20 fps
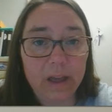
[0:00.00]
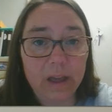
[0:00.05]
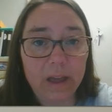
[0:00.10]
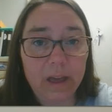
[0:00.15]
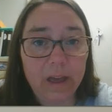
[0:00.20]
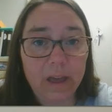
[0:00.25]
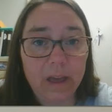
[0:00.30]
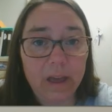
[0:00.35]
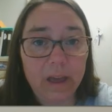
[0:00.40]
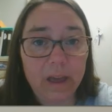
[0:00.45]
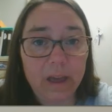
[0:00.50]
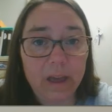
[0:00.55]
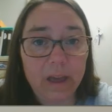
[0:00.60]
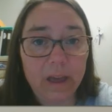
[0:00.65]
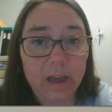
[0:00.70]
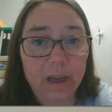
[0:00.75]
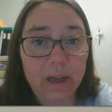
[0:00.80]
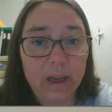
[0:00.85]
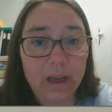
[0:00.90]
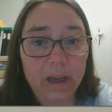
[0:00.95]
I'm
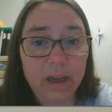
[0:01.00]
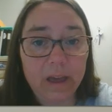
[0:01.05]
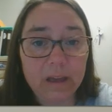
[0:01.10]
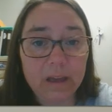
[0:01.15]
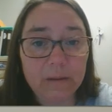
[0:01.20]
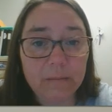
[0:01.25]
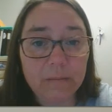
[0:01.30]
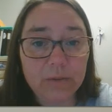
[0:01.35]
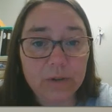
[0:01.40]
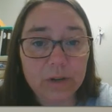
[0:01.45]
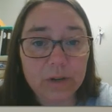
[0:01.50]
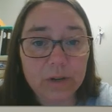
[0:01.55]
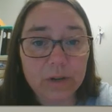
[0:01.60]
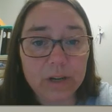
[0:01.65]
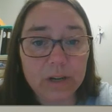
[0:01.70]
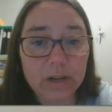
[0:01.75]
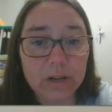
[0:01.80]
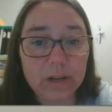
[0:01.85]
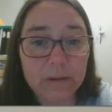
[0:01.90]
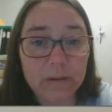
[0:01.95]
trying
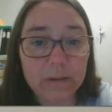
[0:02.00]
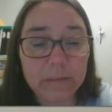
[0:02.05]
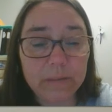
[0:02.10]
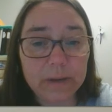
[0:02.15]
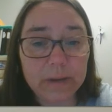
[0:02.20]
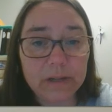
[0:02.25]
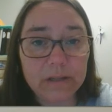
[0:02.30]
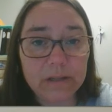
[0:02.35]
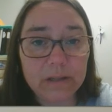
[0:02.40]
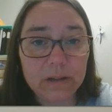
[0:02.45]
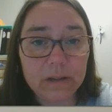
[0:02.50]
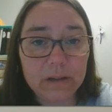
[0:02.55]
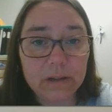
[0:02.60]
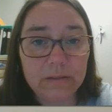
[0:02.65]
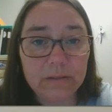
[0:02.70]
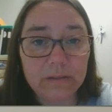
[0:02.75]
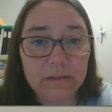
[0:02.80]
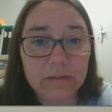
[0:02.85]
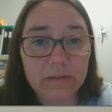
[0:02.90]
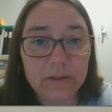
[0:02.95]
to move myself
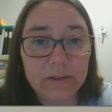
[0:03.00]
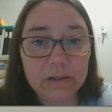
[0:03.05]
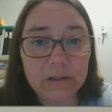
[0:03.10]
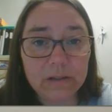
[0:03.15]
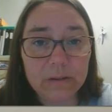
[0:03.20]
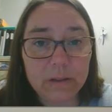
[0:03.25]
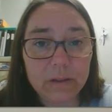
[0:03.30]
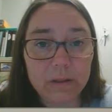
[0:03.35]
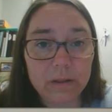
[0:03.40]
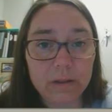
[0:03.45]
here so that